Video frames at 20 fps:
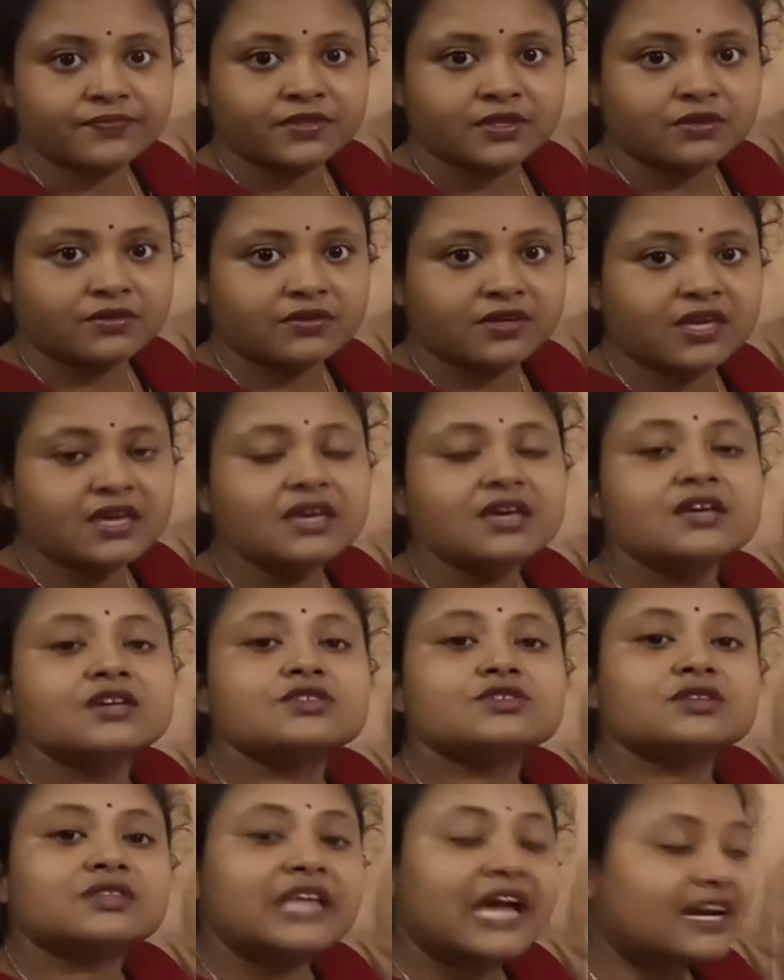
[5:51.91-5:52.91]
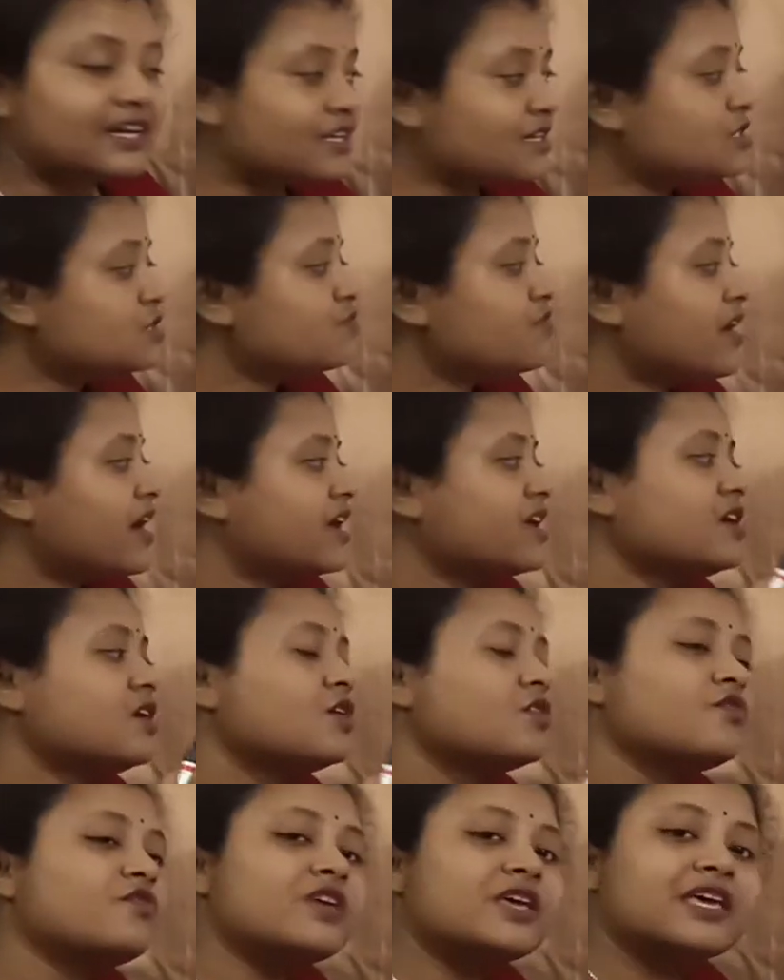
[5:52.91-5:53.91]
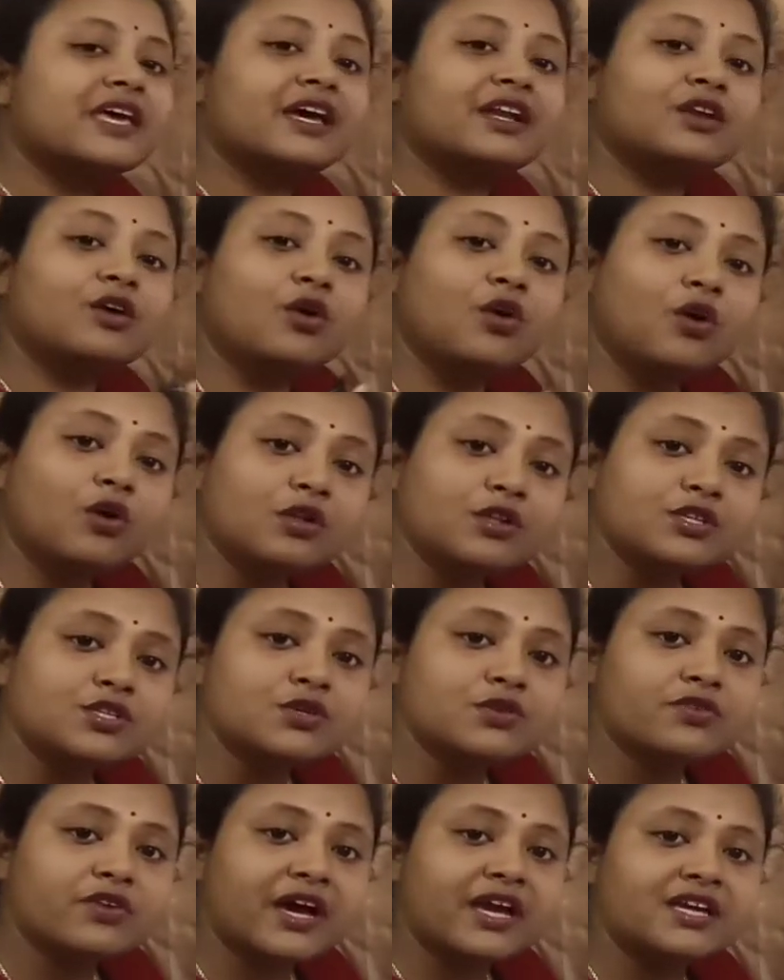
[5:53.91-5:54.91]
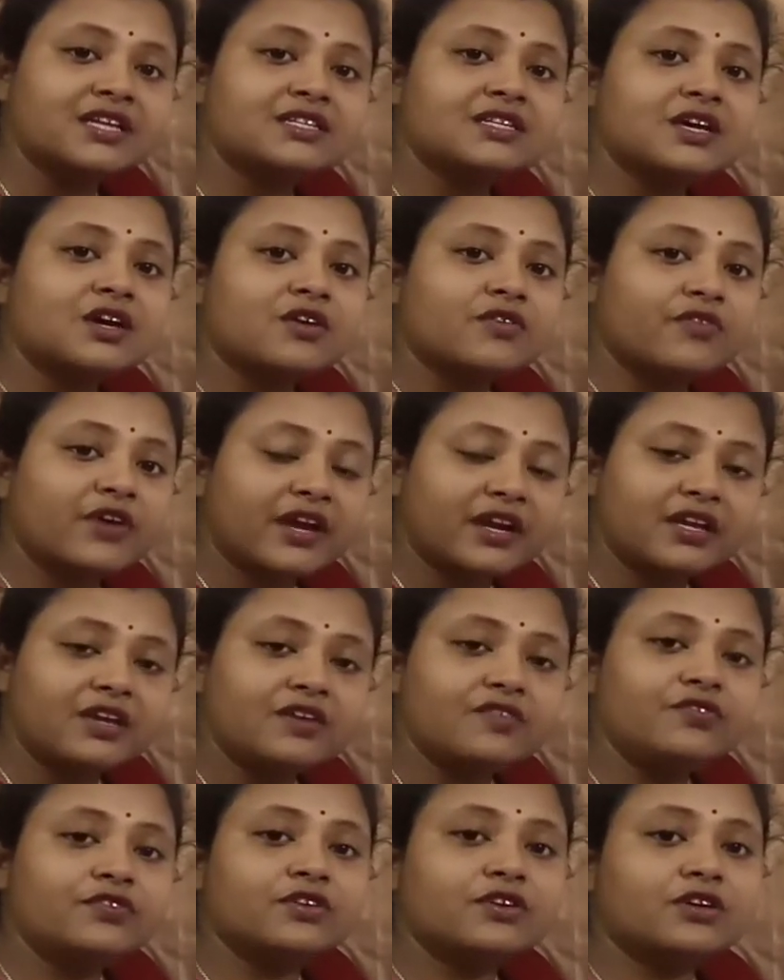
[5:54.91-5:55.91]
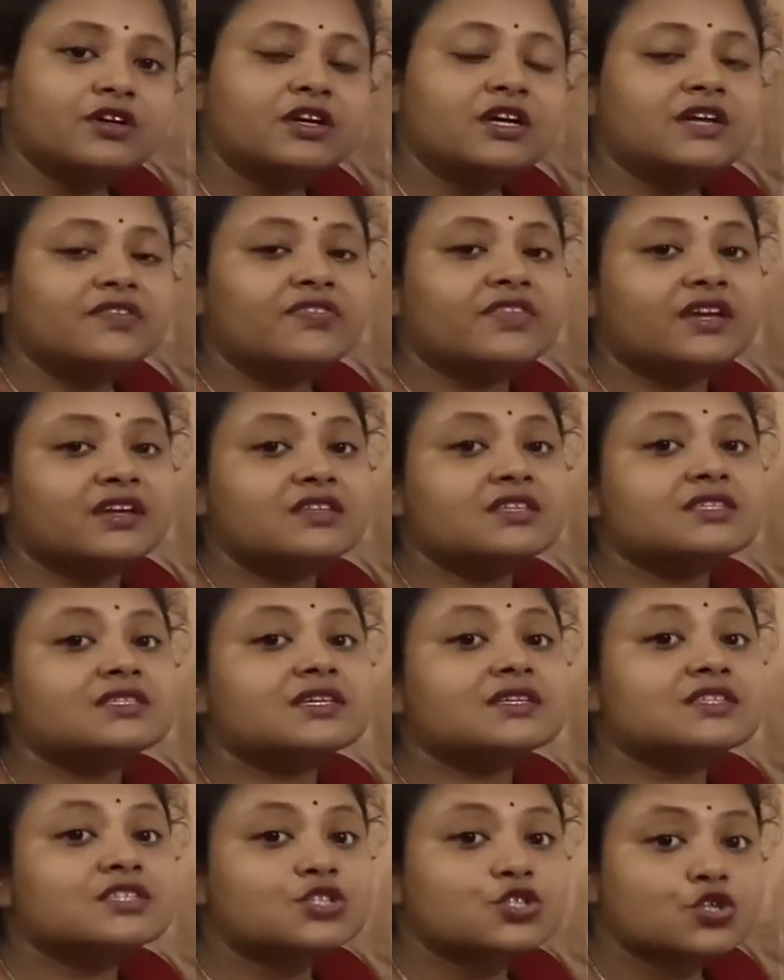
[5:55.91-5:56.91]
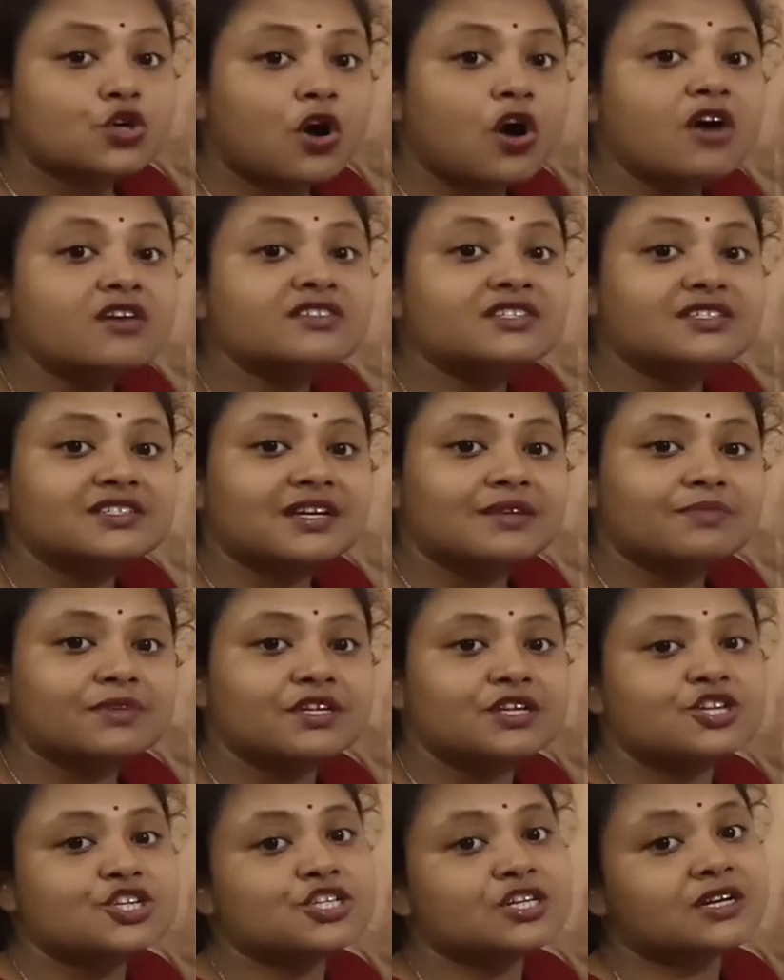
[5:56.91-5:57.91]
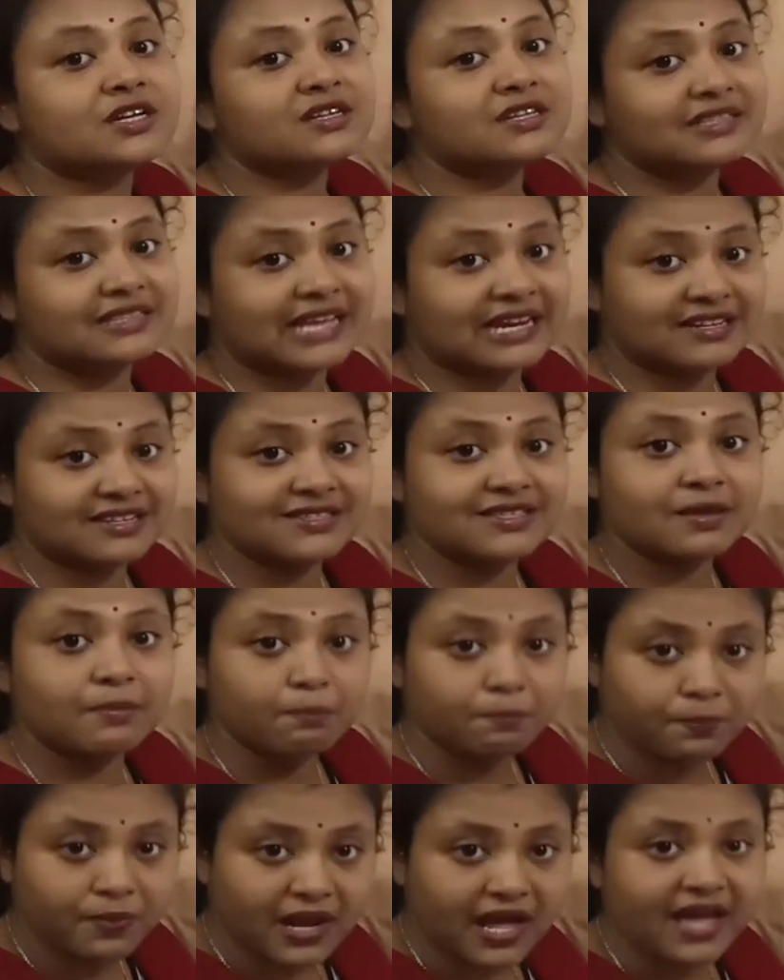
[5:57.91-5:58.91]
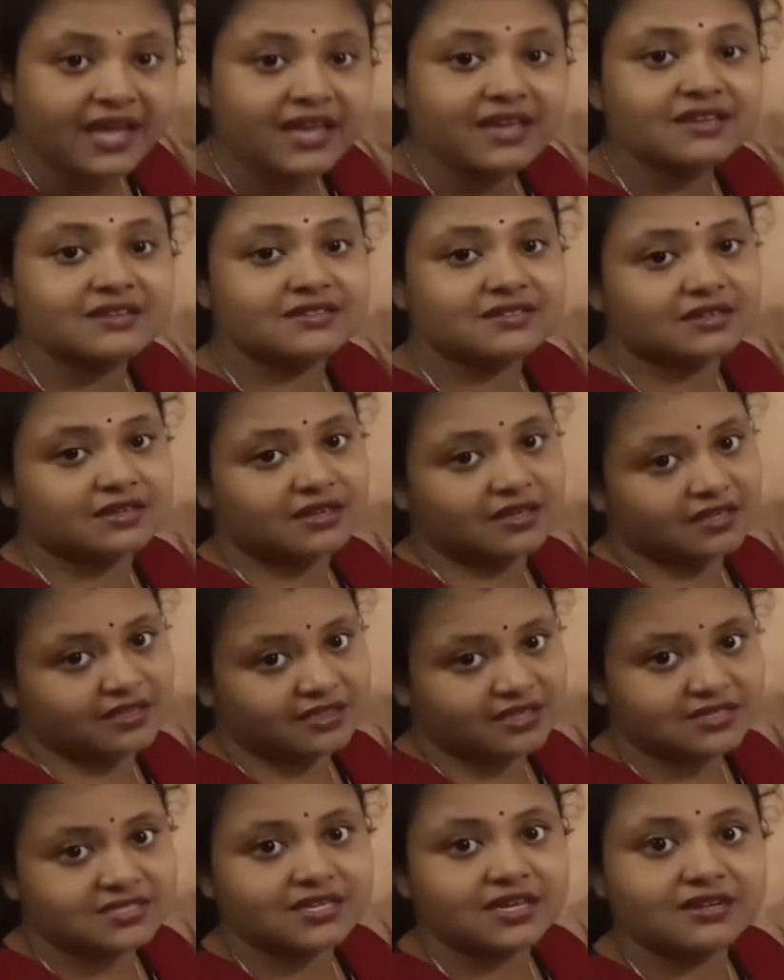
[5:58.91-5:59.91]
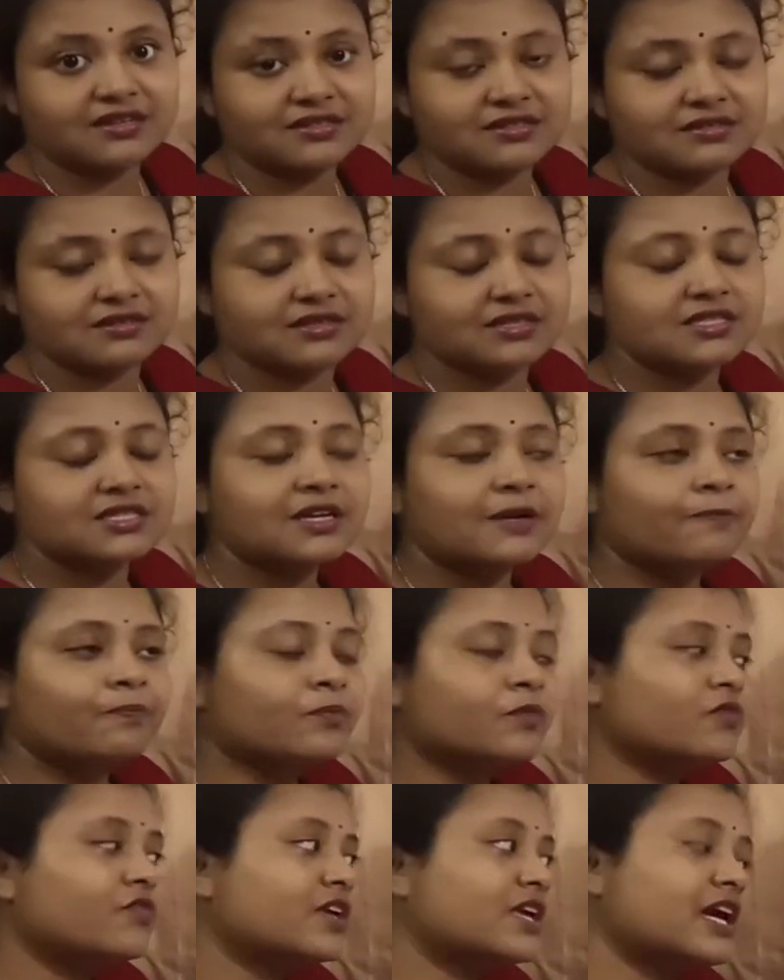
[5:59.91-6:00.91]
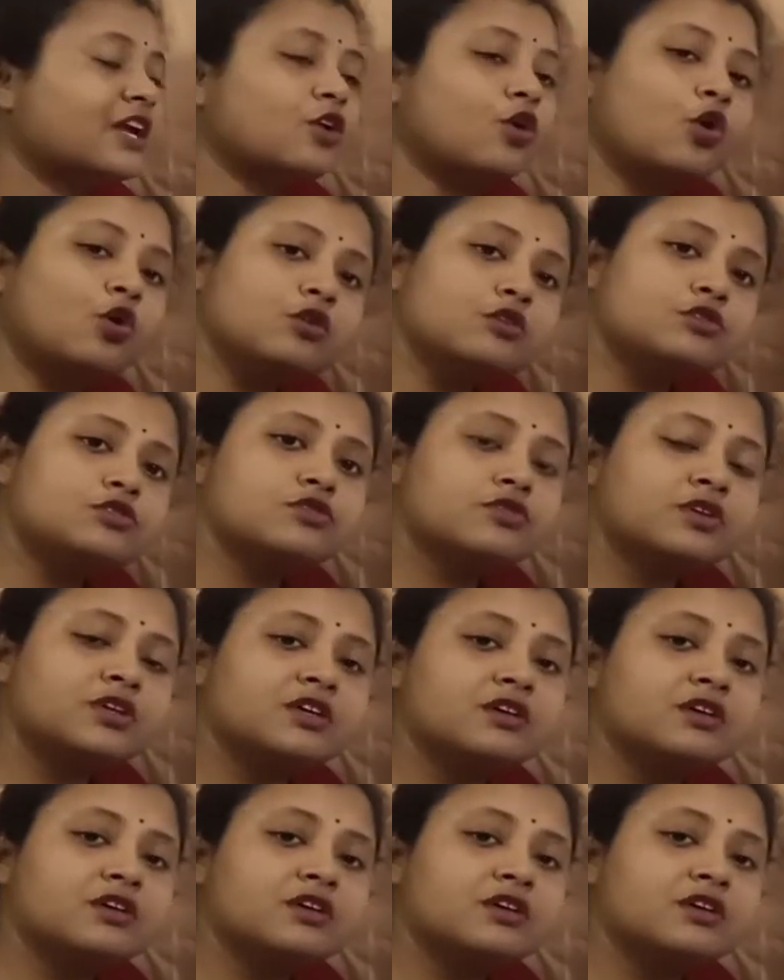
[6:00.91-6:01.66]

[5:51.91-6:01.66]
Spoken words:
Okay, so that is why we can also write wherever there is a strong determination that is implied in the sentence, we can also